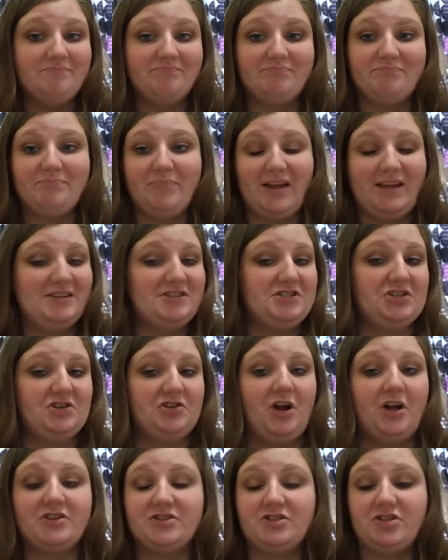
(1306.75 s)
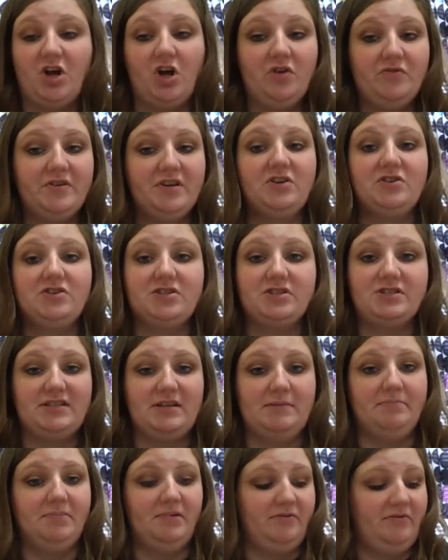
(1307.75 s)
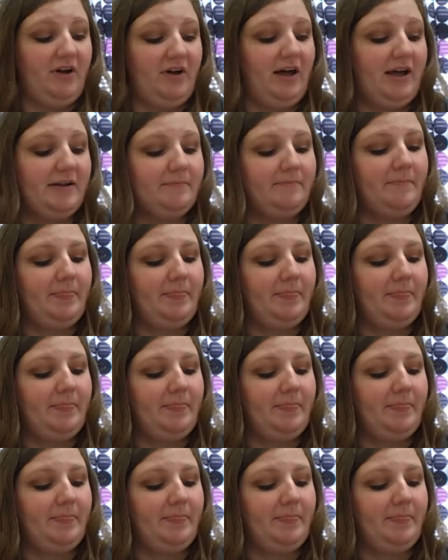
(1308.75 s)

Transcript: because you're not solving, you're just simplifying.